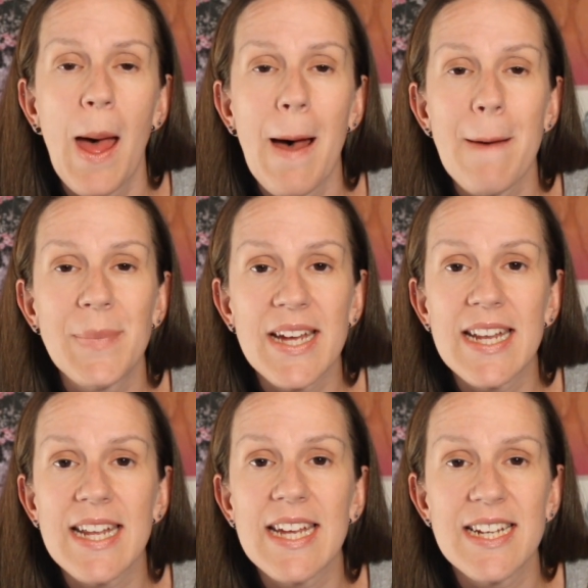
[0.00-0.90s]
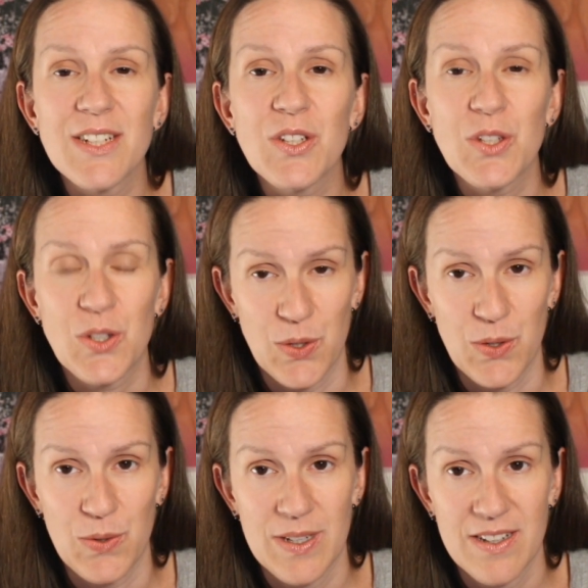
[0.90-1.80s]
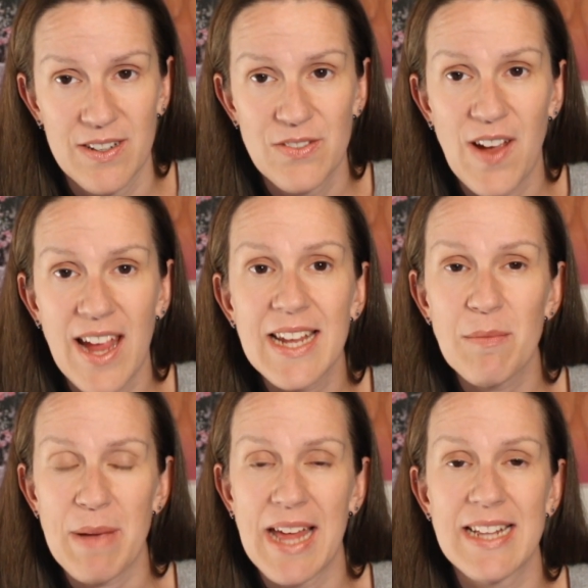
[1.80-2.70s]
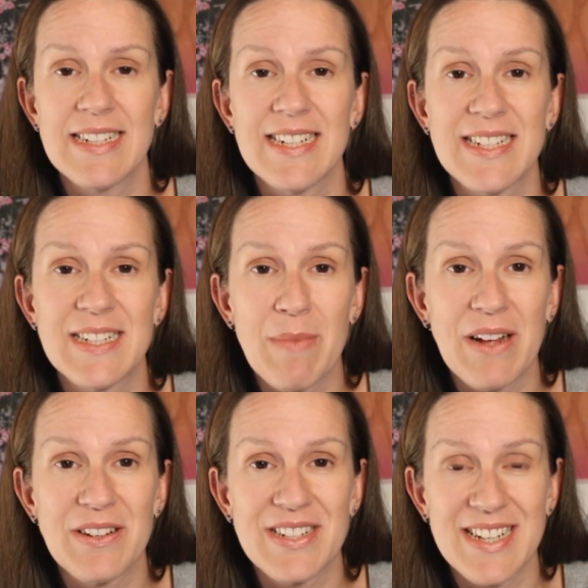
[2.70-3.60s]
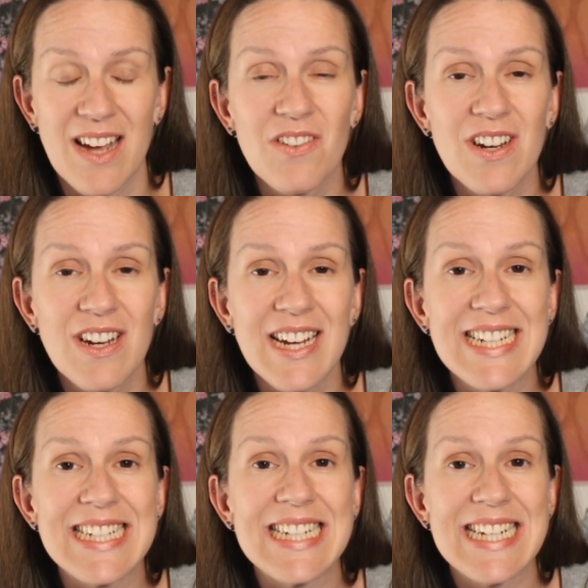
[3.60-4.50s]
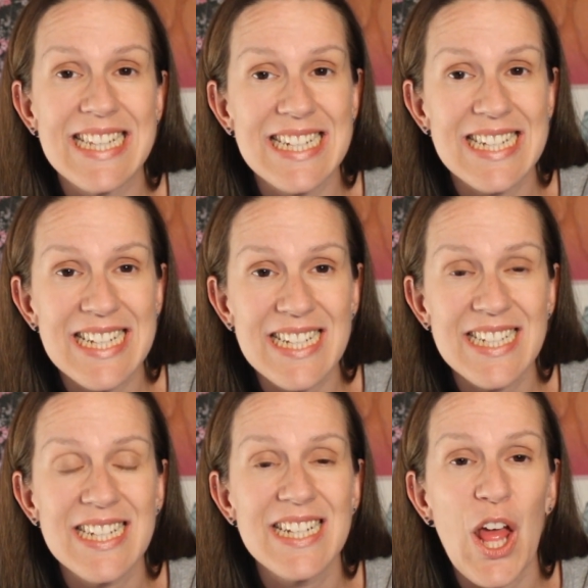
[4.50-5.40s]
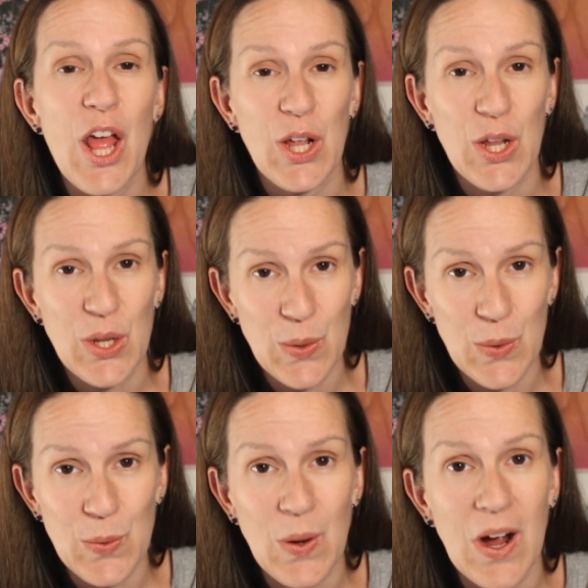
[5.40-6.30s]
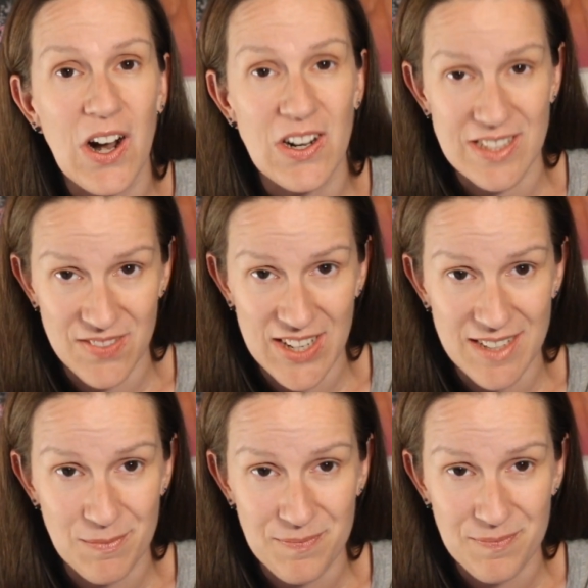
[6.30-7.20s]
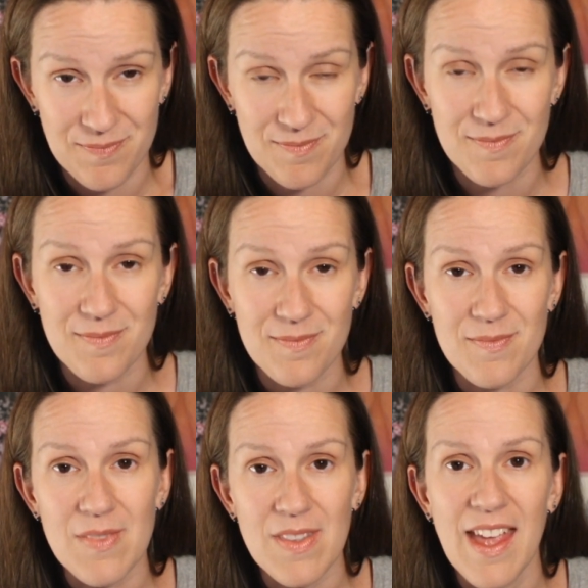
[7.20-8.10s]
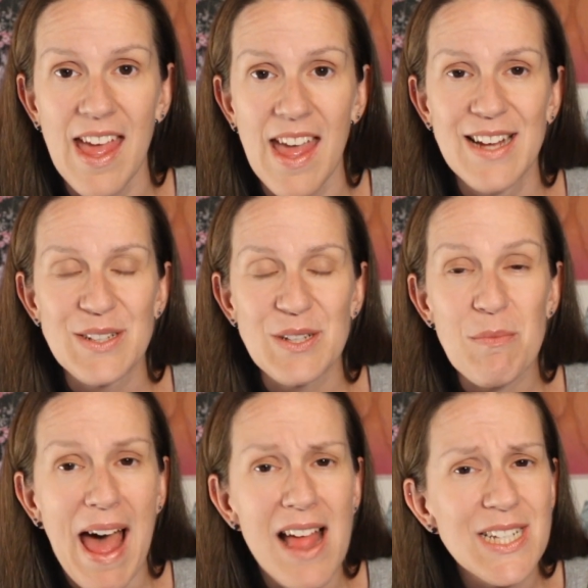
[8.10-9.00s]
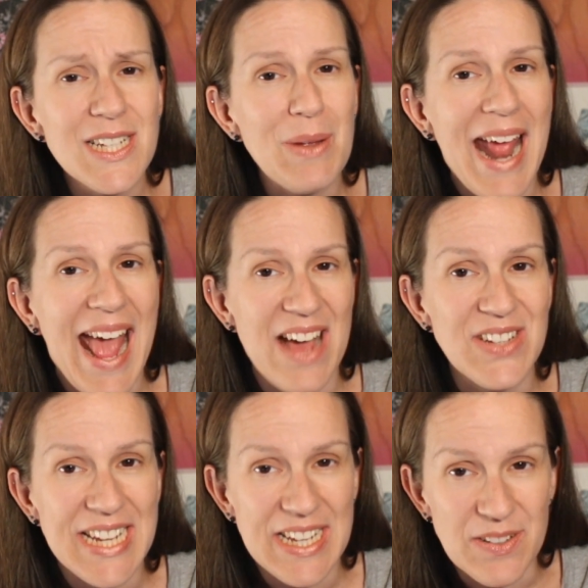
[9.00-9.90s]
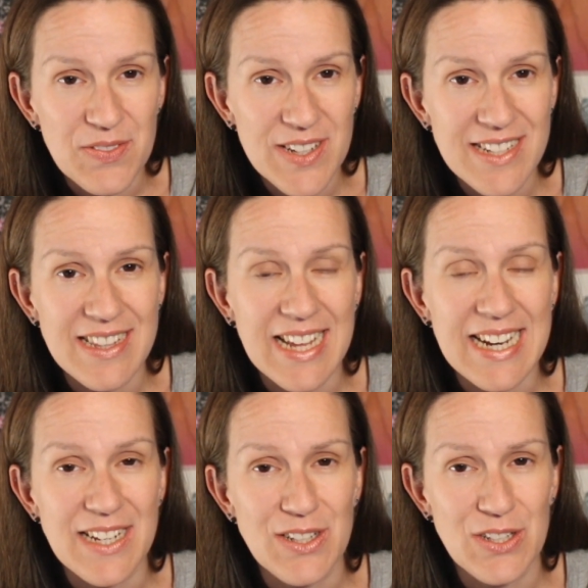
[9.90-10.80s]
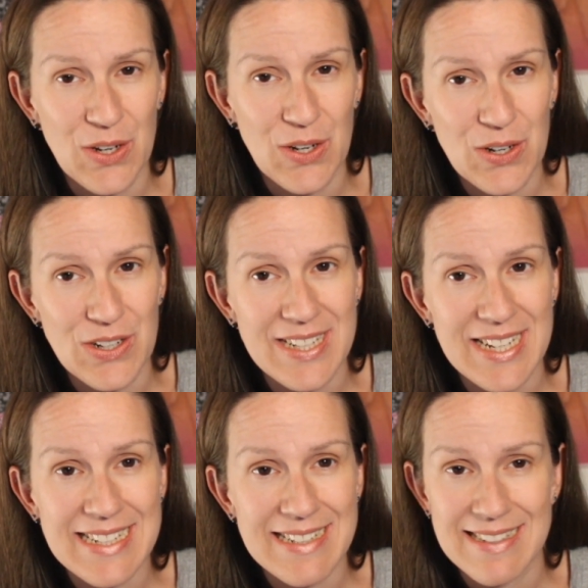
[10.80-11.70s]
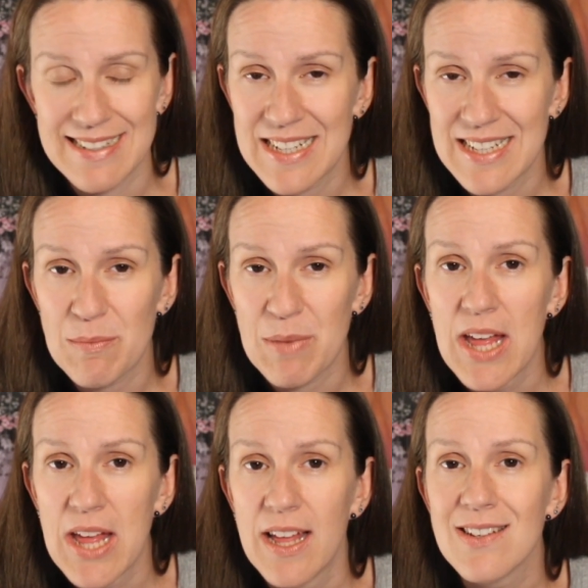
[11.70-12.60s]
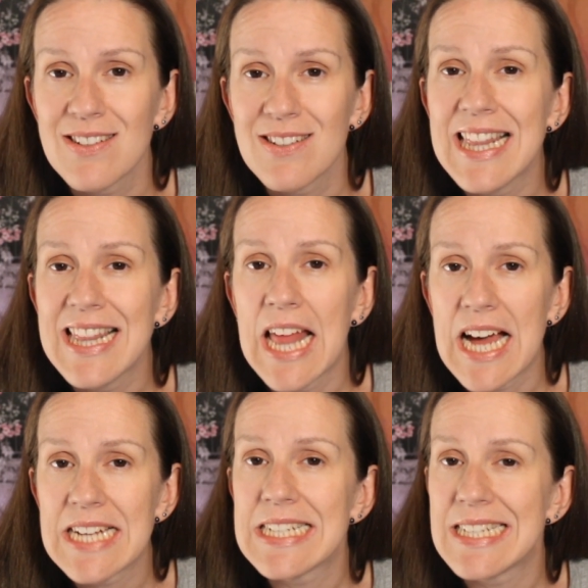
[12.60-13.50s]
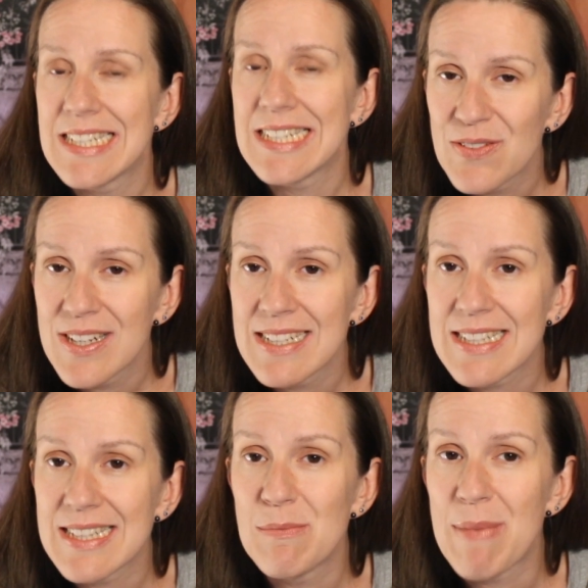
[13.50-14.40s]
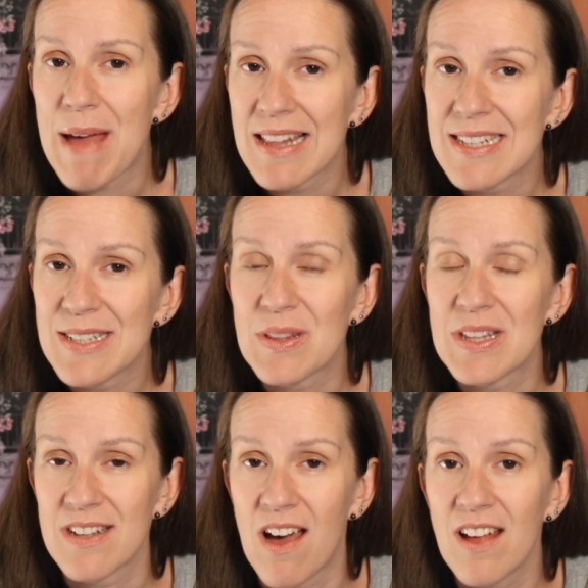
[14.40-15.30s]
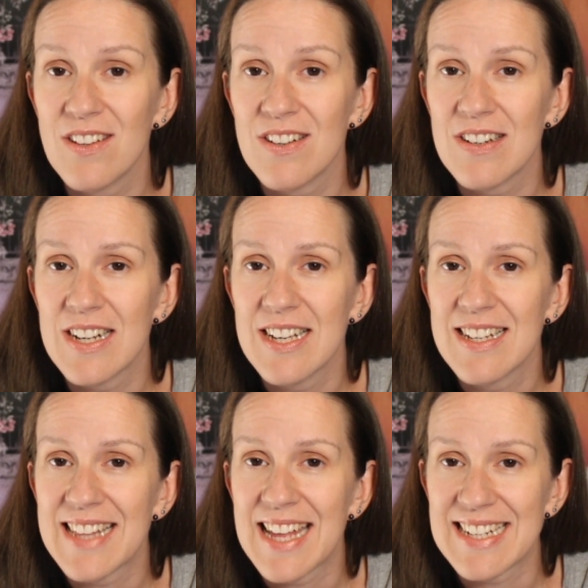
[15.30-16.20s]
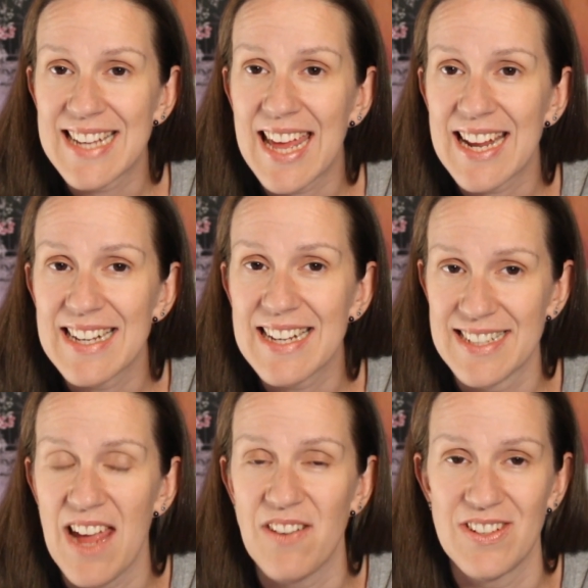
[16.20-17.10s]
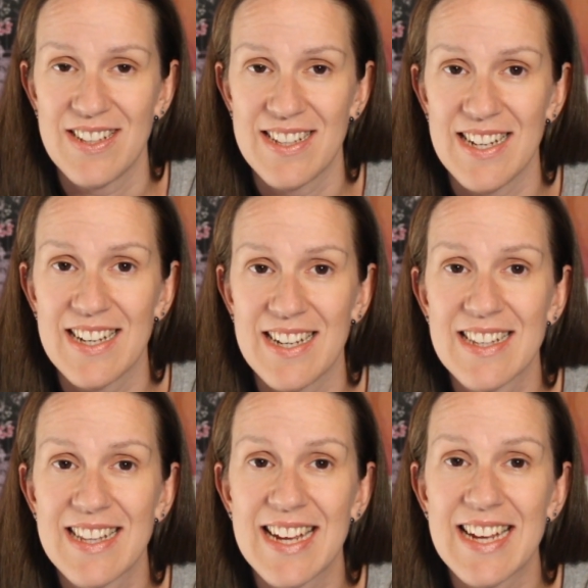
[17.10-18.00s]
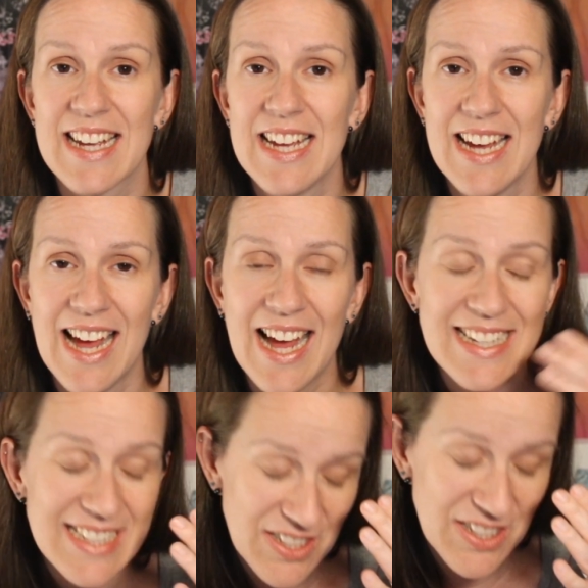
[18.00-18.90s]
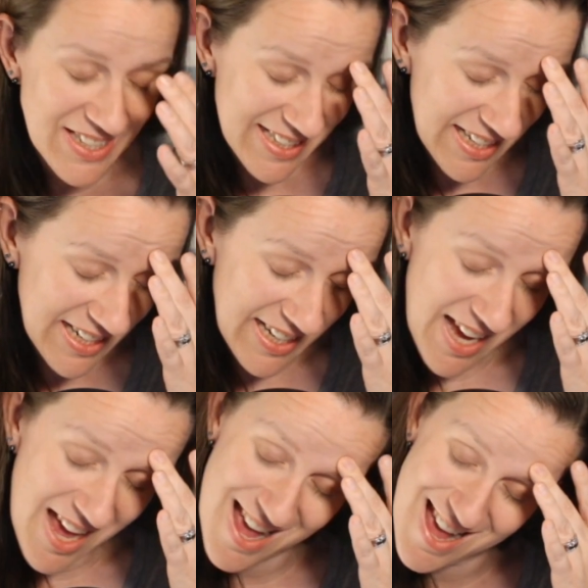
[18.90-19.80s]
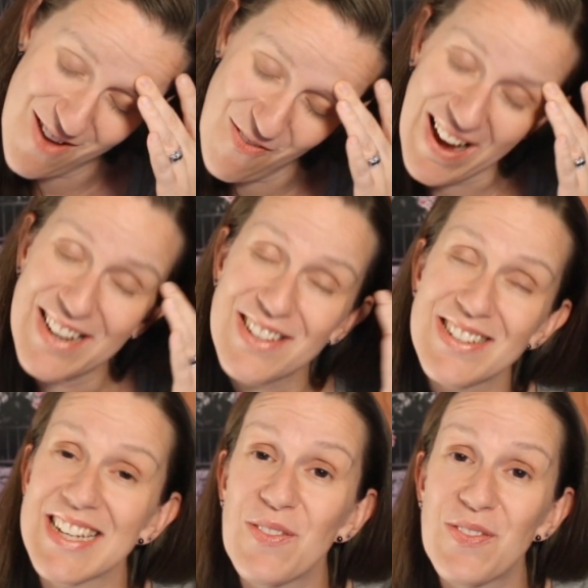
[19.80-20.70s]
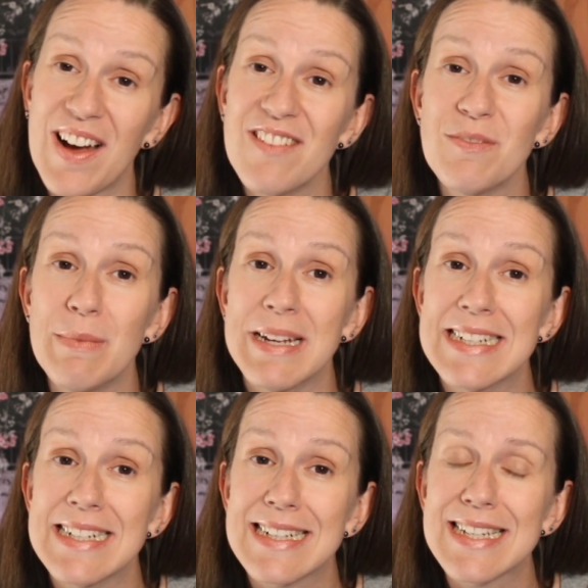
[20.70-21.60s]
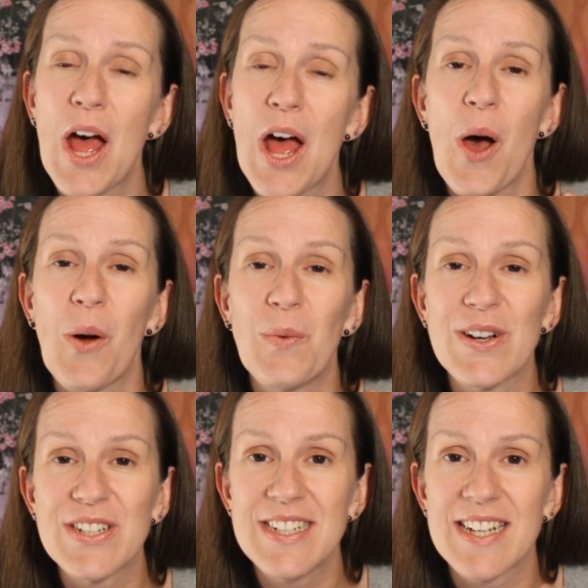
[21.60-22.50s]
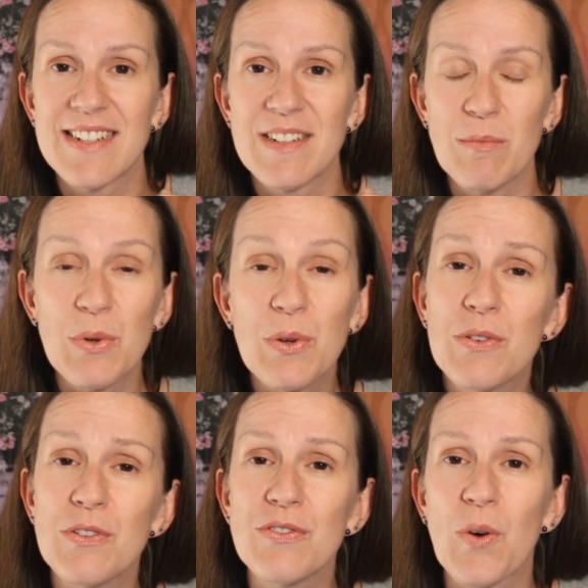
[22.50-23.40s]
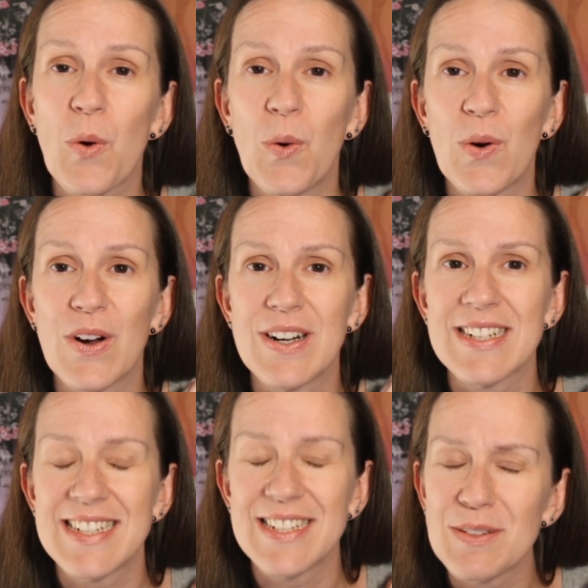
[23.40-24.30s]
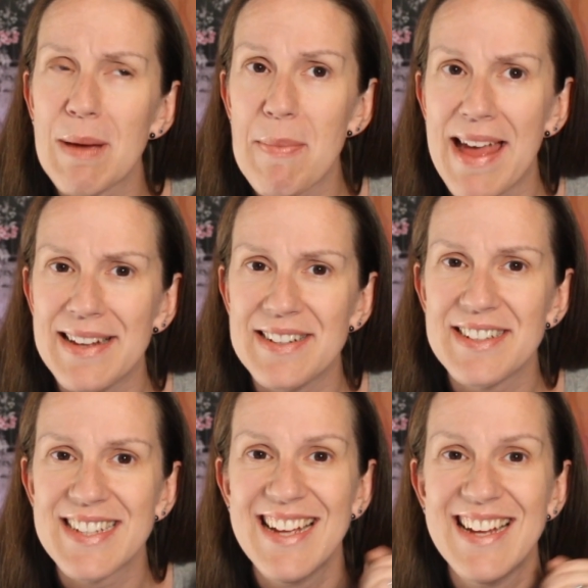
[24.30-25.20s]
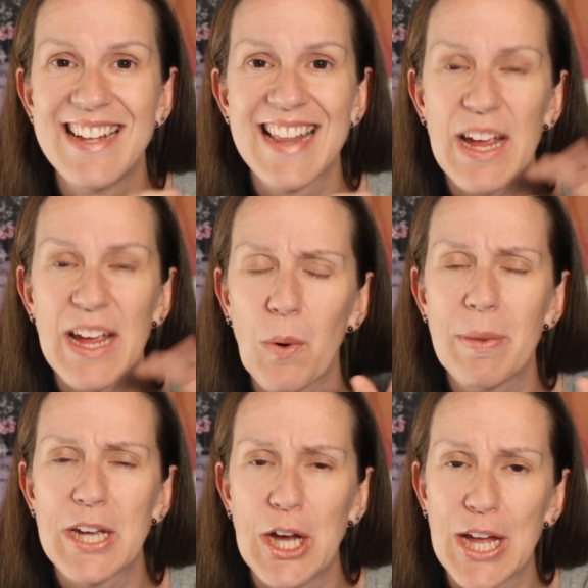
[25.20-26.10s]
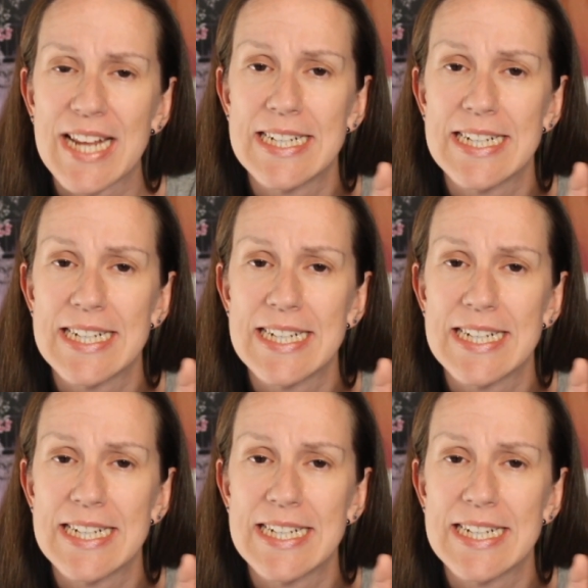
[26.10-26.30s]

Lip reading: But it is true. Finding balance is about discovering it in the season you are living. So balance when I have an infant that needs to nurse and doesn't sleep looks a lot different than balance with a toddler that is getting into everything. Like, seriously, if I could just get 5 minutes where she doesn't move or steals my pens, like, we'll be good.